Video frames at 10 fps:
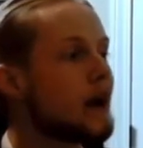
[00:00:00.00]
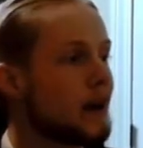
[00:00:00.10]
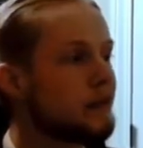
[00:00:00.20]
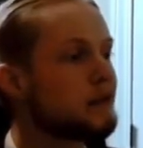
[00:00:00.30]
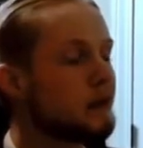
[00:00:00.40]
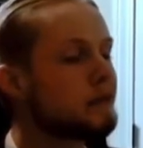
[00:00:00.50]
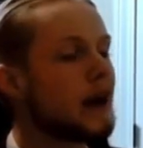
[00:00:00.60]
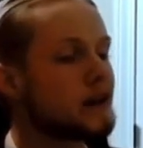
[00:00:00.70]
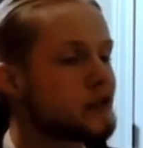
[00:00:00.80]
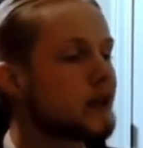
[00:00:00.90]
Right. If you've
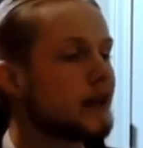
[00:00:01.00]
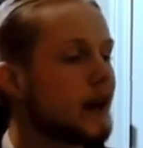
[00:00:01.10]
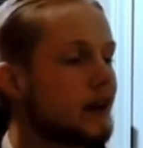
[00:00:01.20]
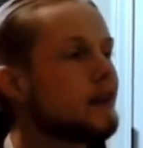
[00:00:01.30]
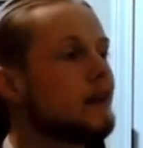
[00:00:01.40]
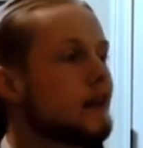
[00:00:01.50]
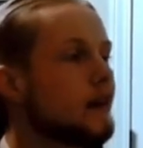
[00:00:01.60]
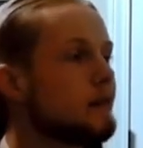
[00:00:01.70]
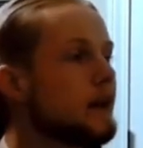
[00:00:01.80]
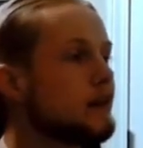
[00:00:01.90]
actually got
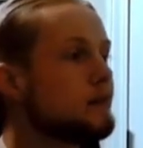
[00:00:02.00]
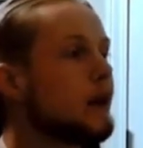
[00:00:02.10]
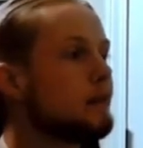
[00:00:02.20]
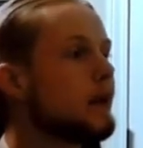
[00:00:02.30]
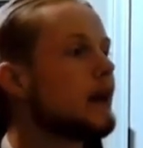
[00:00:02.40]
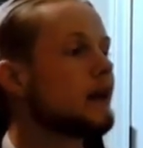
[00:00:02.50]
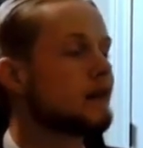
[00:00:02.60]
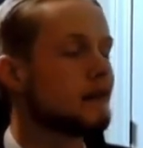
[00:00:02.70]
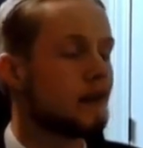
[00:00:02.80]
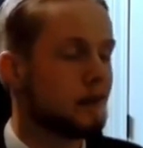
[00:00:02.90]
a baseball
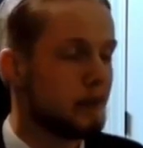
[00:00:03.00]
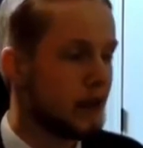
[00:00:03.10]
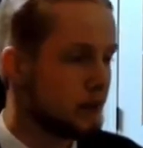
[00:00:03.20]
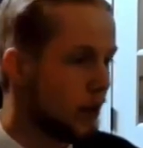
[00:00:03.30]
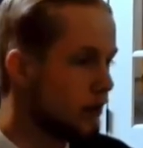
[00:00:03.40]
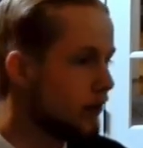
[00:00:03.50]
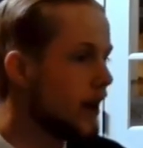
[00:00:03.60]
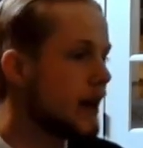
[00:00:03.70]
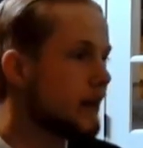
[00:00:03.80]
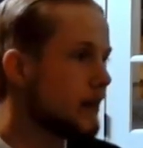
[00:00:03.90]

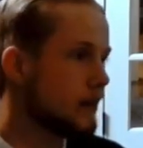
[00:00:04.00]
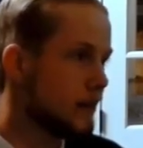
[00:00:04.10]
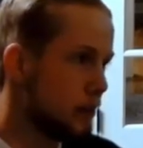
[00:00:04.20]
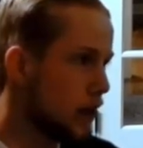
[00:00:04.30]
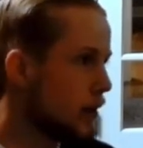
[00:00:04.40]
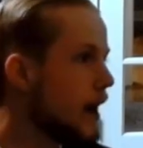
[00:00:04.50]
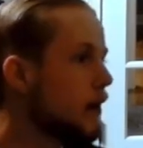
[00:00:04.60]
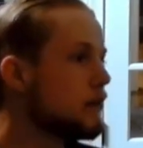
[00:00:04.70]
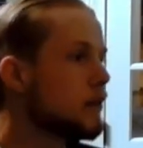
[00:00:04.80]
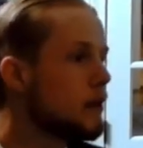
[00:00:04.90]
fan that's been
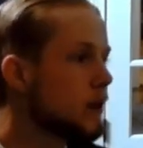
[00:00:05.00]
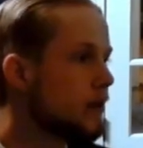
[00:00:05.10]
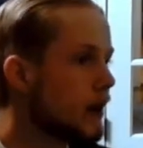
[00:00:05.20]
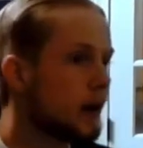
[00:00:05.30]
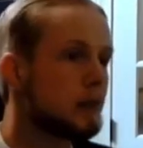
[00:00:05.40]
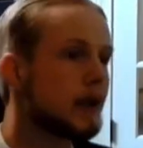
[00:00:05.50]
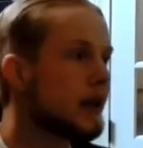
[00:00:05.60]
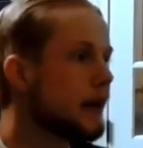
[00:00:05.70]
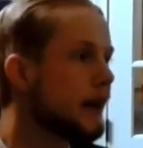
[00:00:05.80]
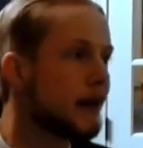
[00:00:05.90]
around from the very
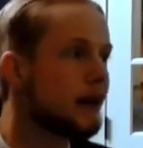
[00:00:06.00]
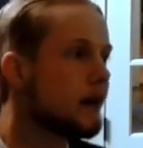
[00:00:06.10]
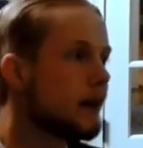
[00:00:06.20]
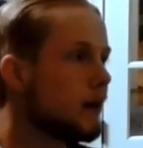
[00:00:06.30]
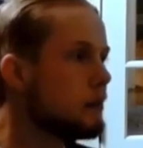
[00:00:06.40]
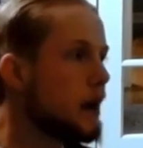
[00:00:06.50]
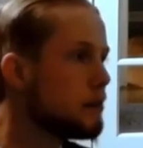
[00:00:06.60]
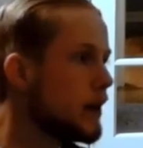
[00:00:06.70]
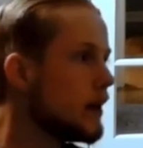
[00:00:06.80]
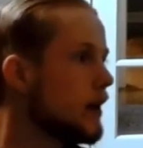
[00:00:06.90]
beginning, it might
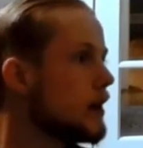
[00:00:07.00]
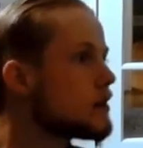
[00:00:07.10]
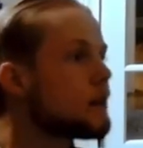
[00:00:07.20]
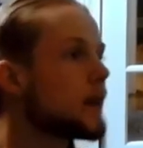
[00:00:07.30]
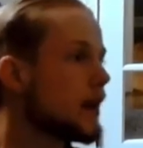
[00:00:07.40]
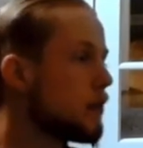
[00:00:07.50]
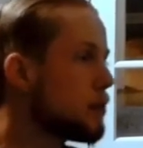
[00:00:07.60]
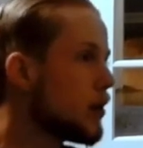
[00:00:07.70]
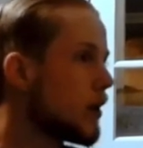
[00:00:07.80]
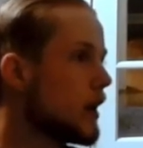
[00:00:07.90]
be something of a
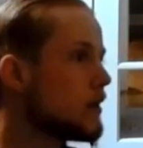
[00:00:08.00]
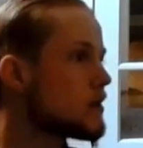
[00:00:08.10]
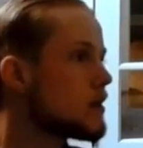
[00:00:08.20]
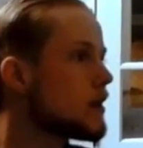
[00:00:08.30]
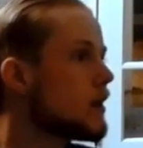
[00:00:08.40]
purist.